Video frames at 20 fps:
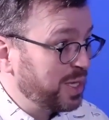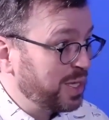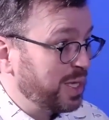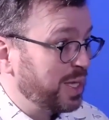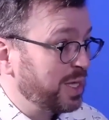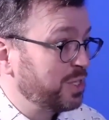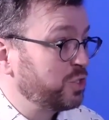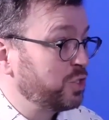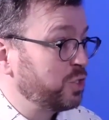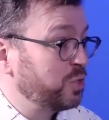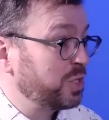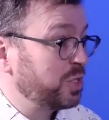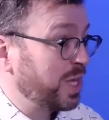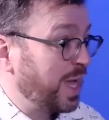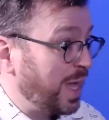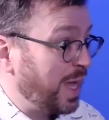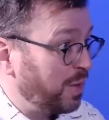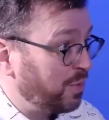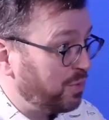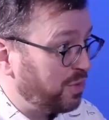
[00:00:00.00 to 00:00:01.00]
is choosing
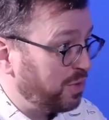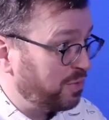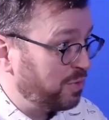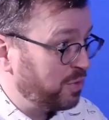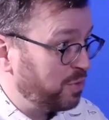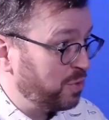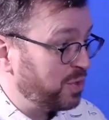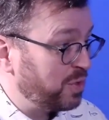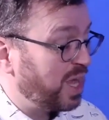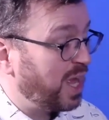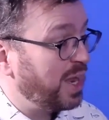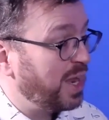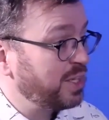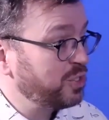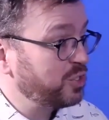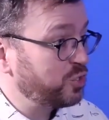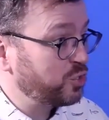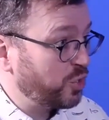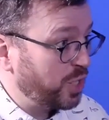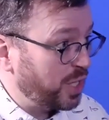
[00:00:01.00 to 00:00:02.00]
healthy food and
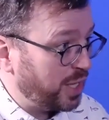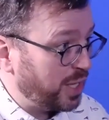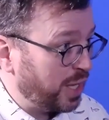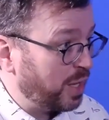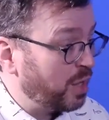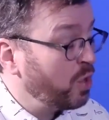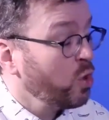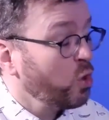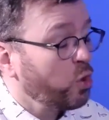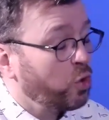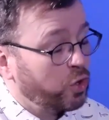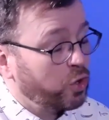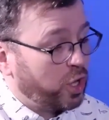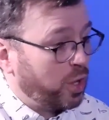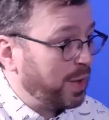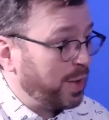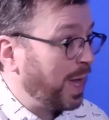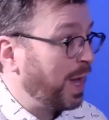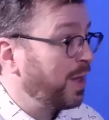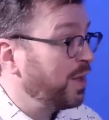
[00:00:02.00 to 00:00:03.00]
enjoying it, or
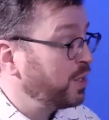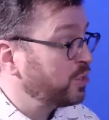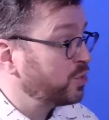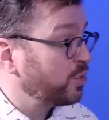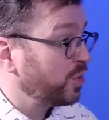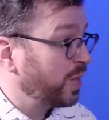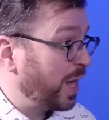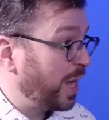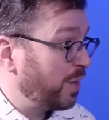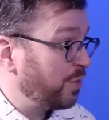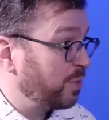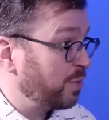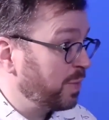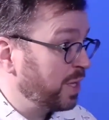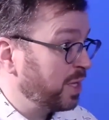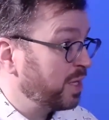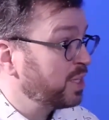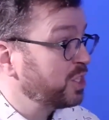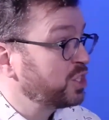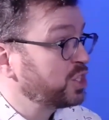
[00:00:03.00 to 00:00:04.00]
going out and enjoying a healthy
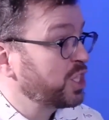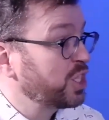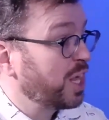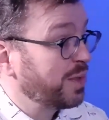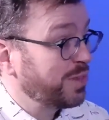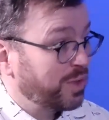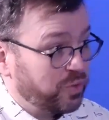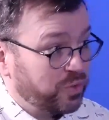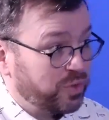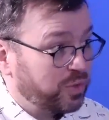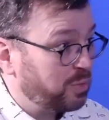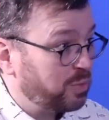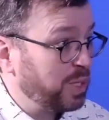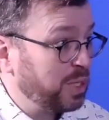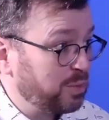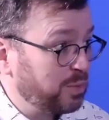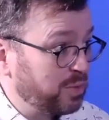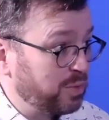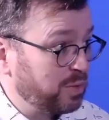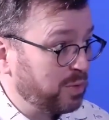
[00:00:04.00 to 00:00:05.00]
meal and sharing that with other
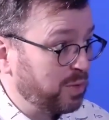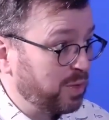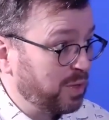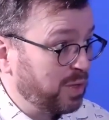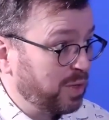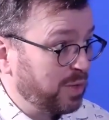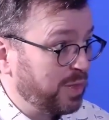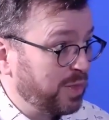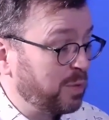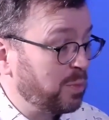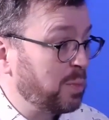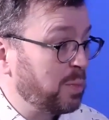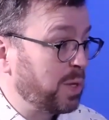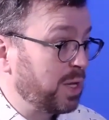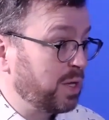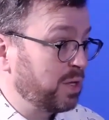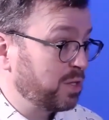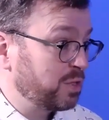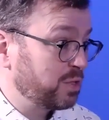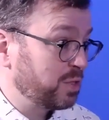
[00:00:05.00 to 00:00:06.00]
people. That'll be better
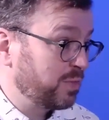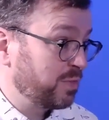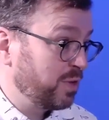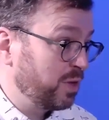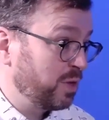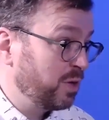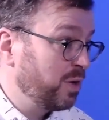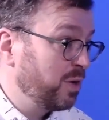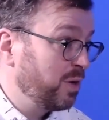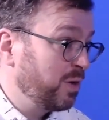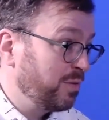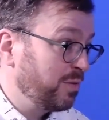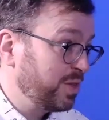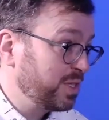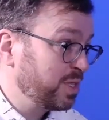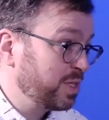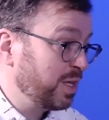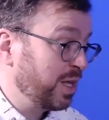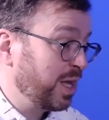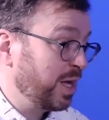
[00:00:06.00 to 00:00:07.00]
not just for your
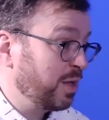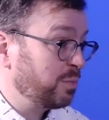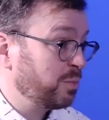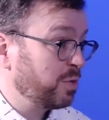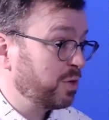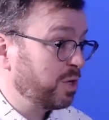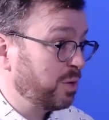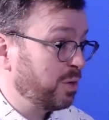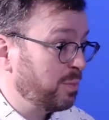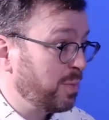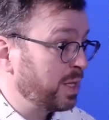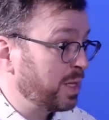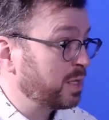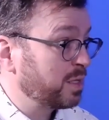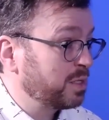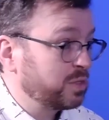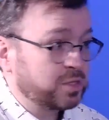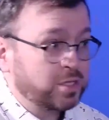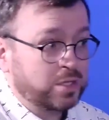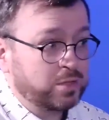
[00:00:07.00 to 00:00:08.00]
physical health, but your mental
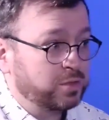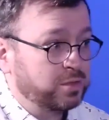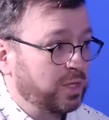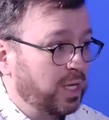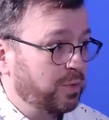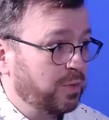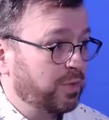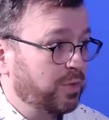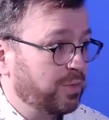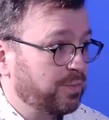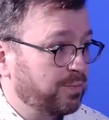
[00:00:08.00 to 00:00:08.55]
and social health.